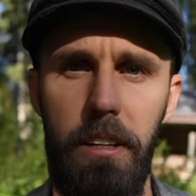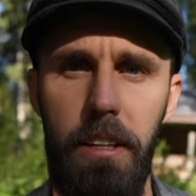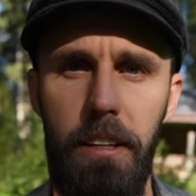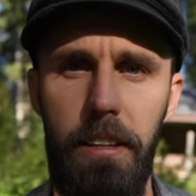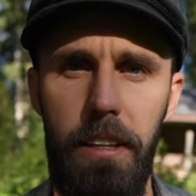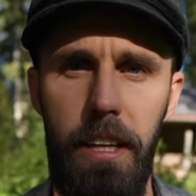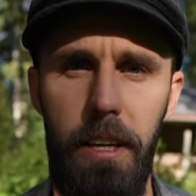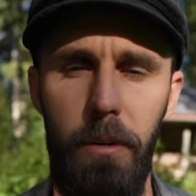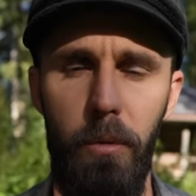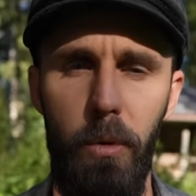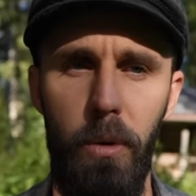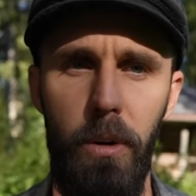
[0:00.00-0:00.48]
and
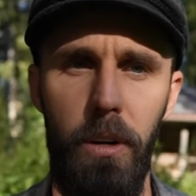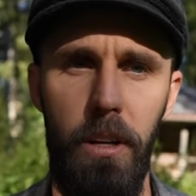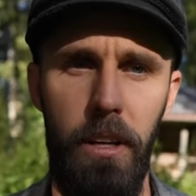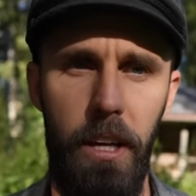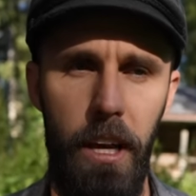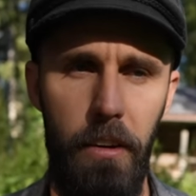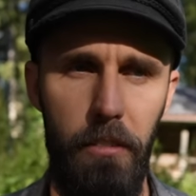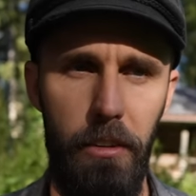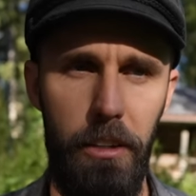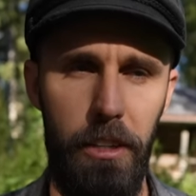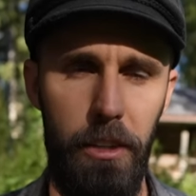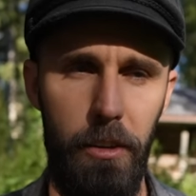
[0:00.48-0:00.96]
they were
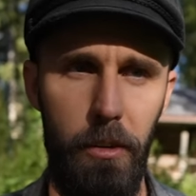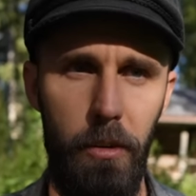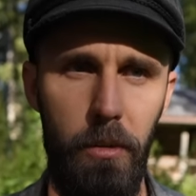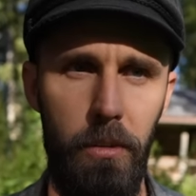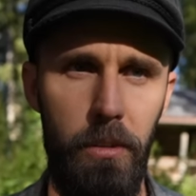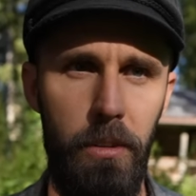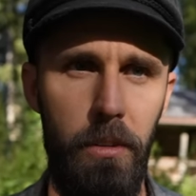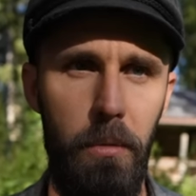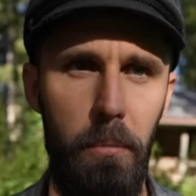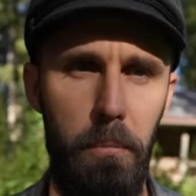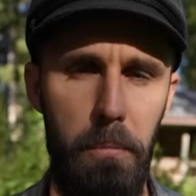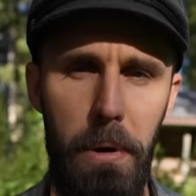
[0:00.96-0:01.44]
having their
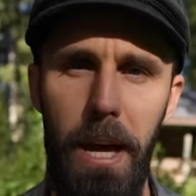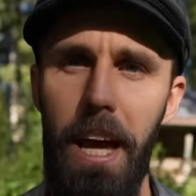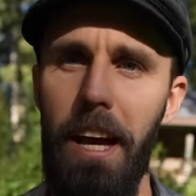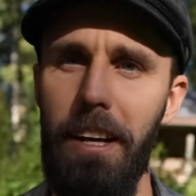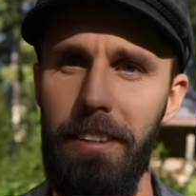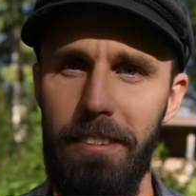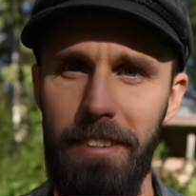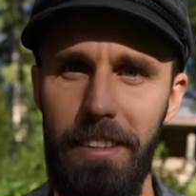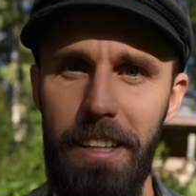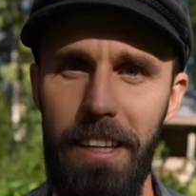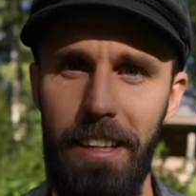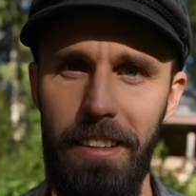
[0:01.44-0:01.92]

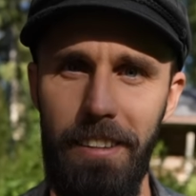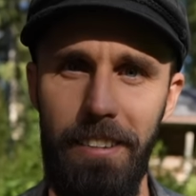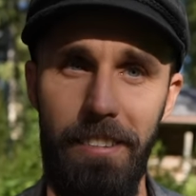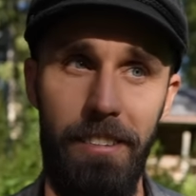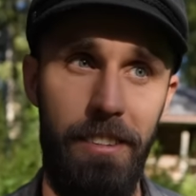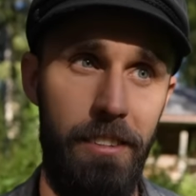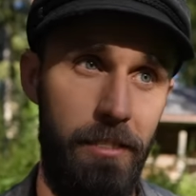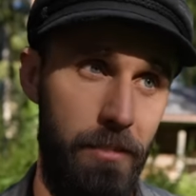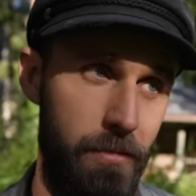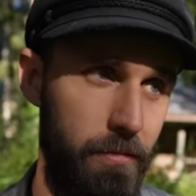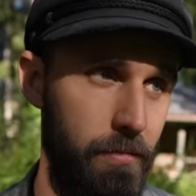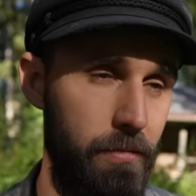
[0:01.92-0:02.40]
backs
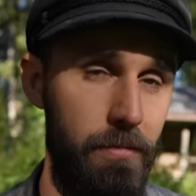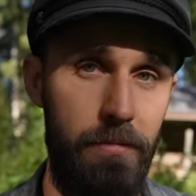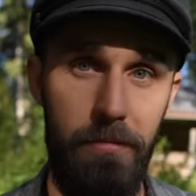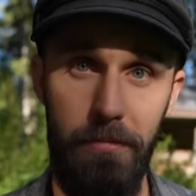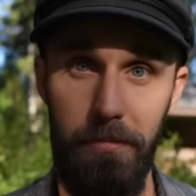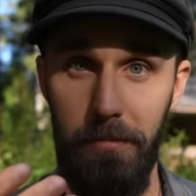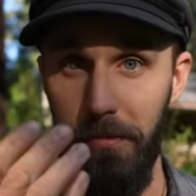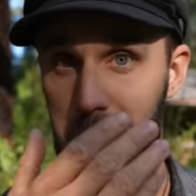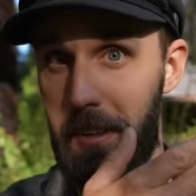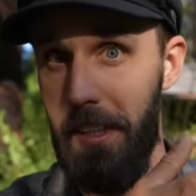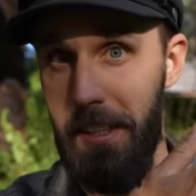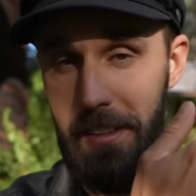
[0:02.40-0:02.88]
against
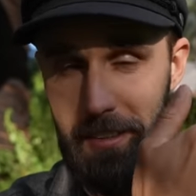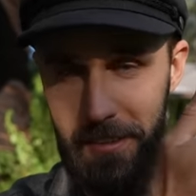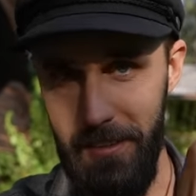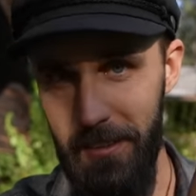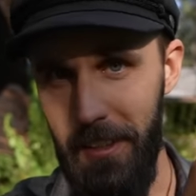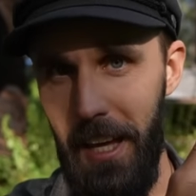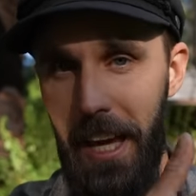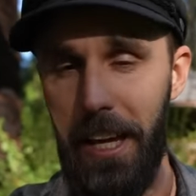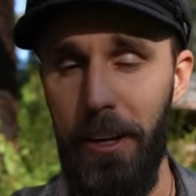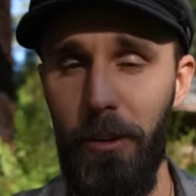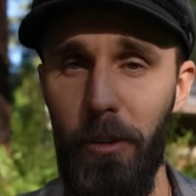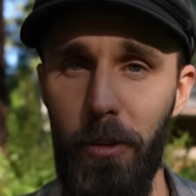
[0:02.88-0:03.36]
this
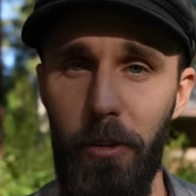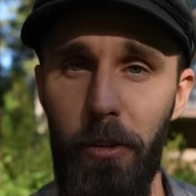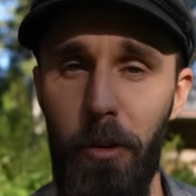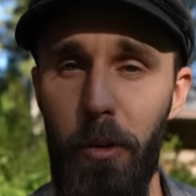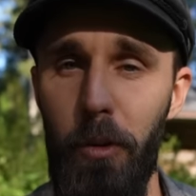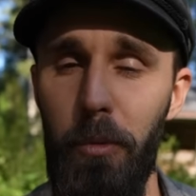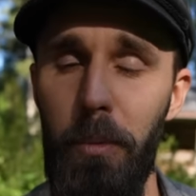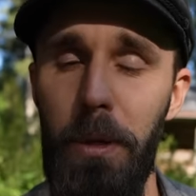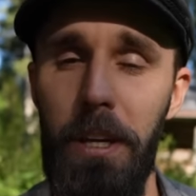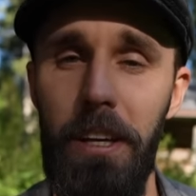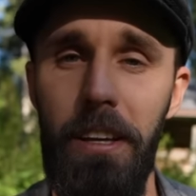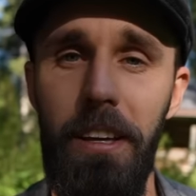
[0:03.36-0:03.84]
angle, so
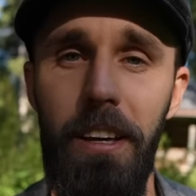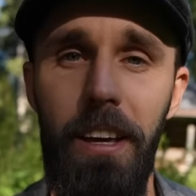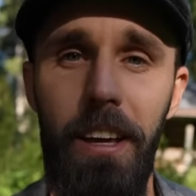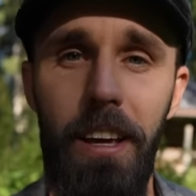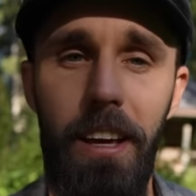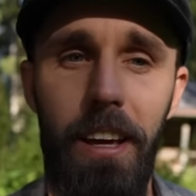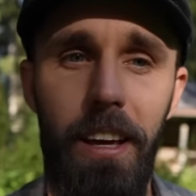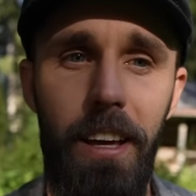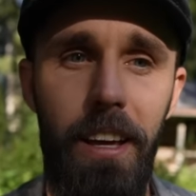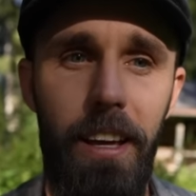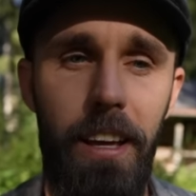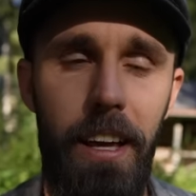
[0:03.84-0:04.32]
to speak.
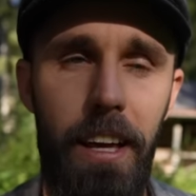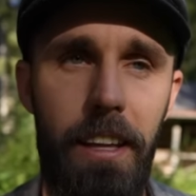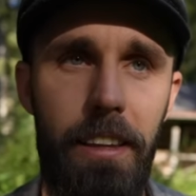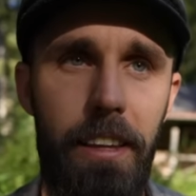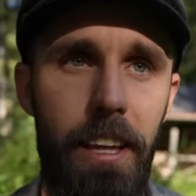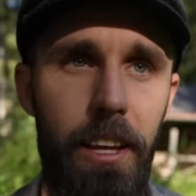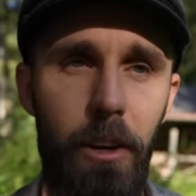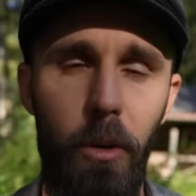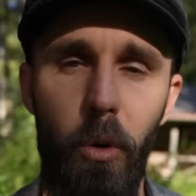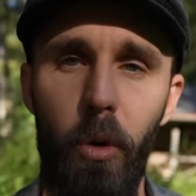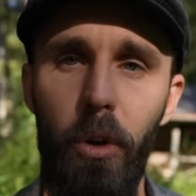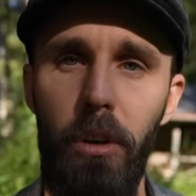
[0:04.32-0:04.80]
And
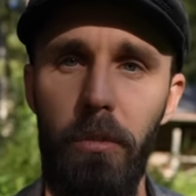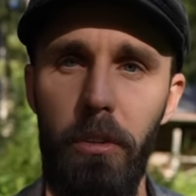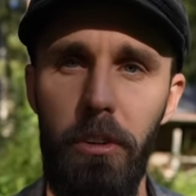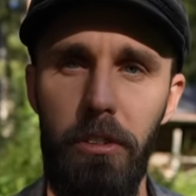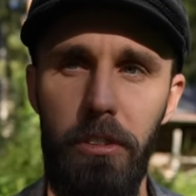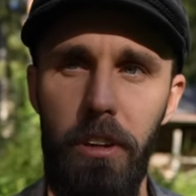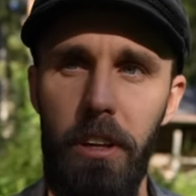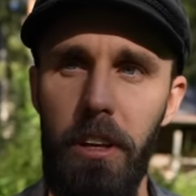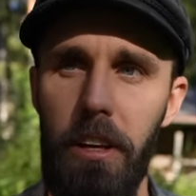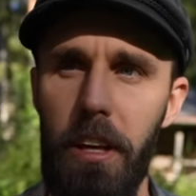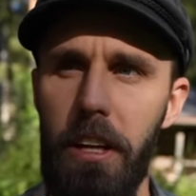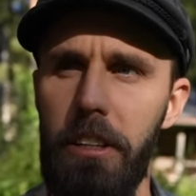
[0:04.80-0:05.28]
then all of a
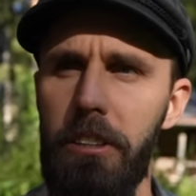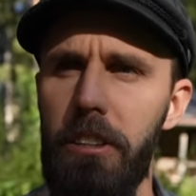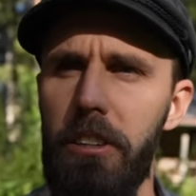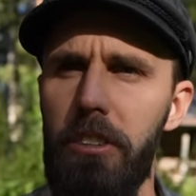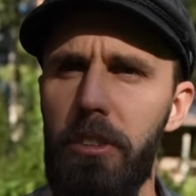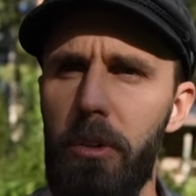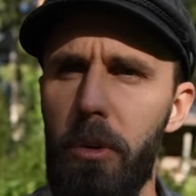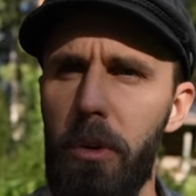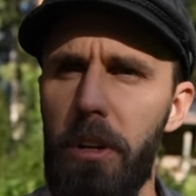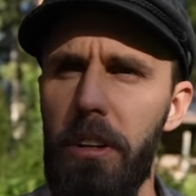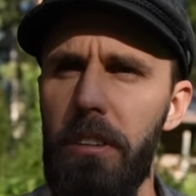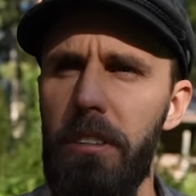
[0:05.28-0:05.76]
sudden I just
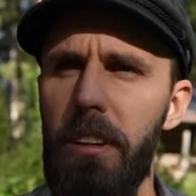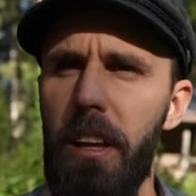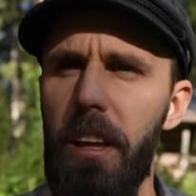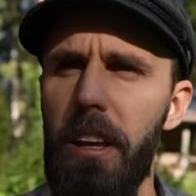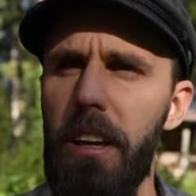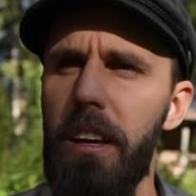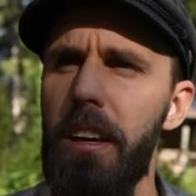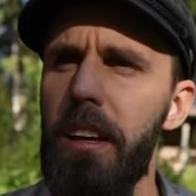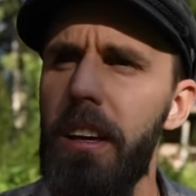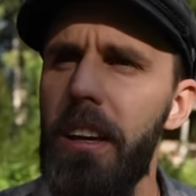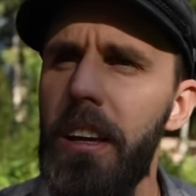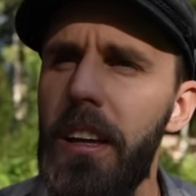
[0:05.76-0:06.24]
saw this
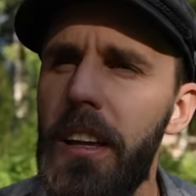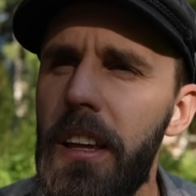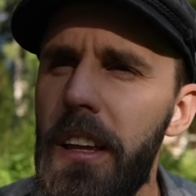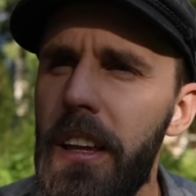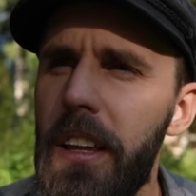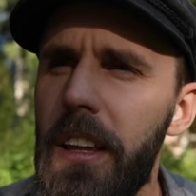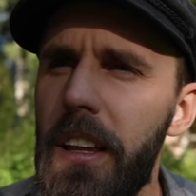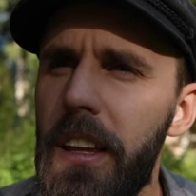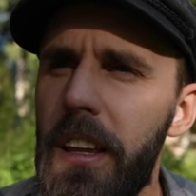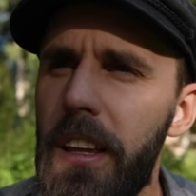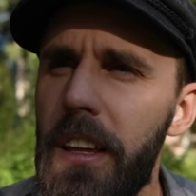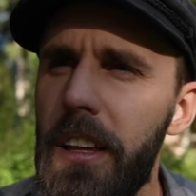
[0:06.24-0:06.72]

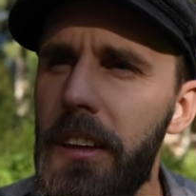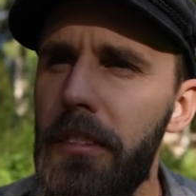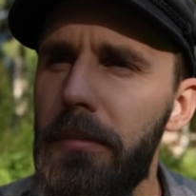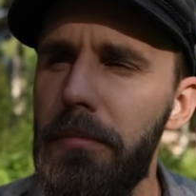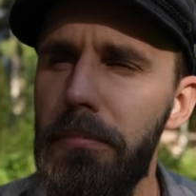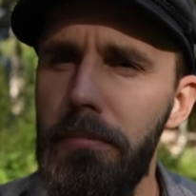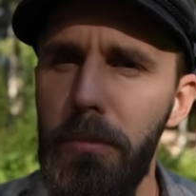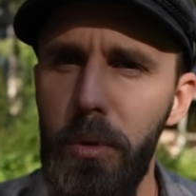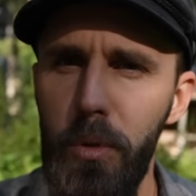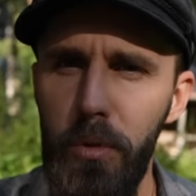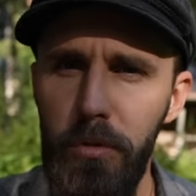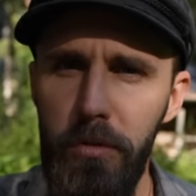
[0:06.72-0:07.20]

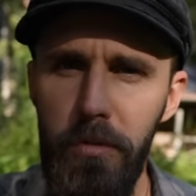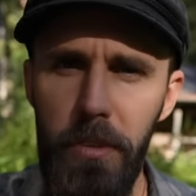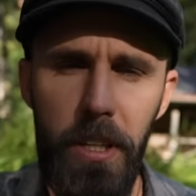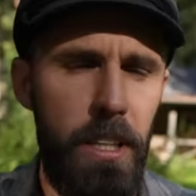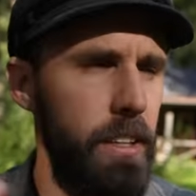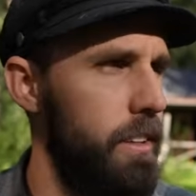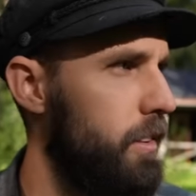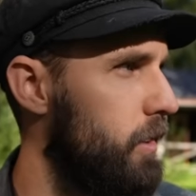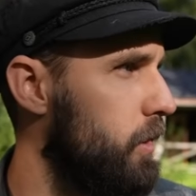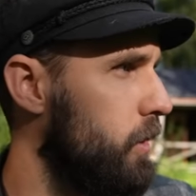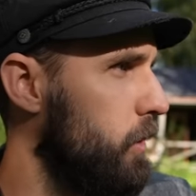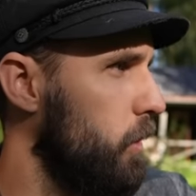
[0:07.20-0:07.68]

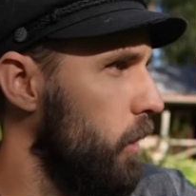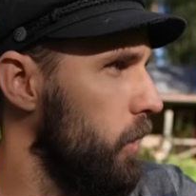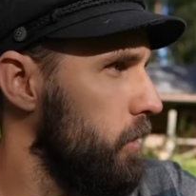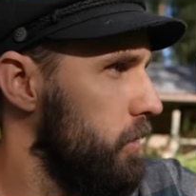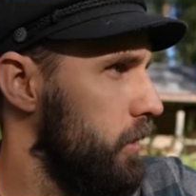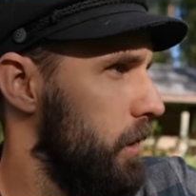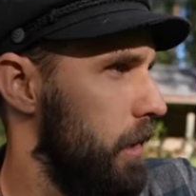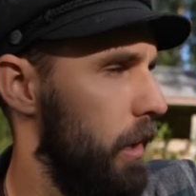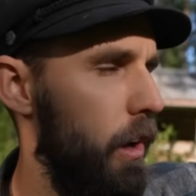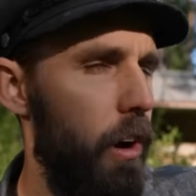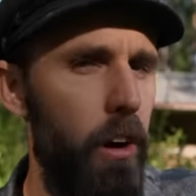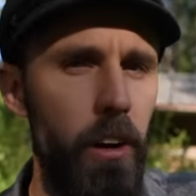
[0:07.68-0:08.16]
movement across
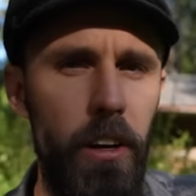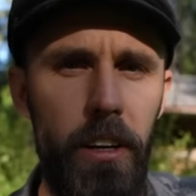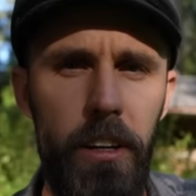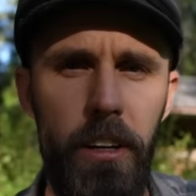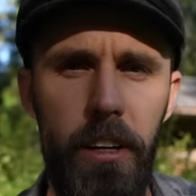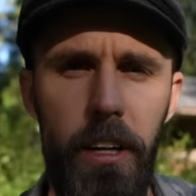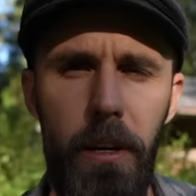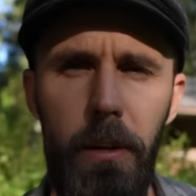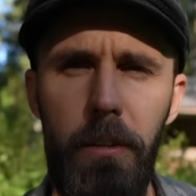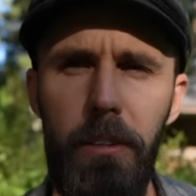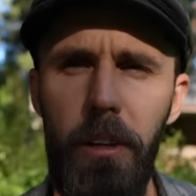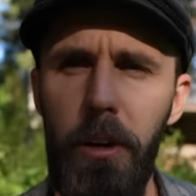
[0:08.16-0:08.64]
the lawn.
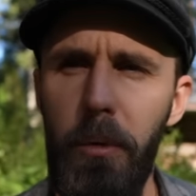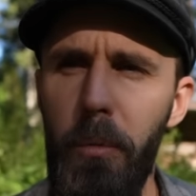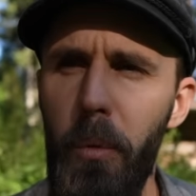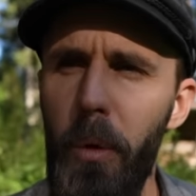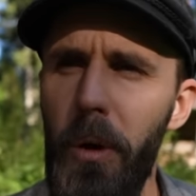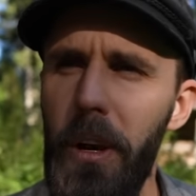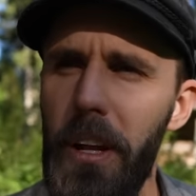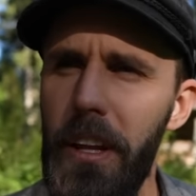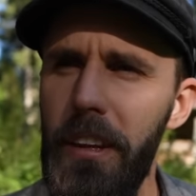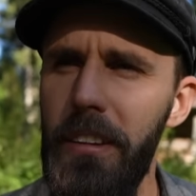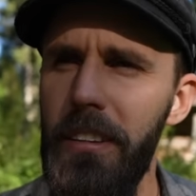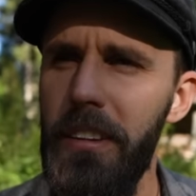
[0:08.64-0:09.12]
I was like,
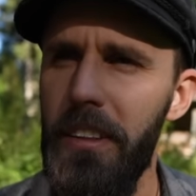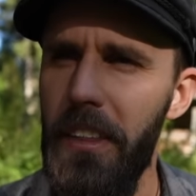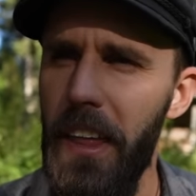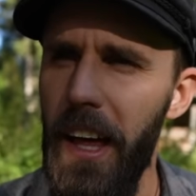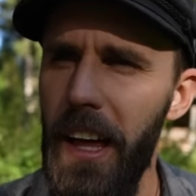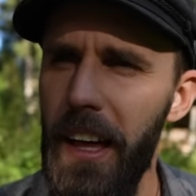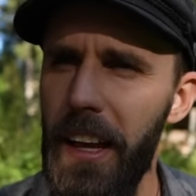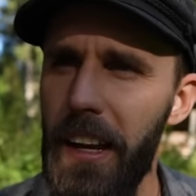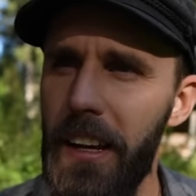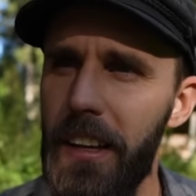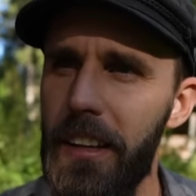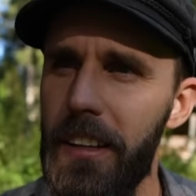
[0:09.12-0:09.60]
what is
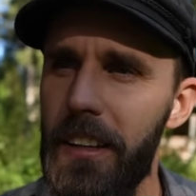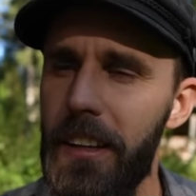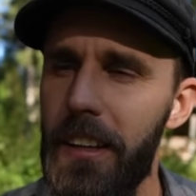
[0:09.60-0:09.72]
that?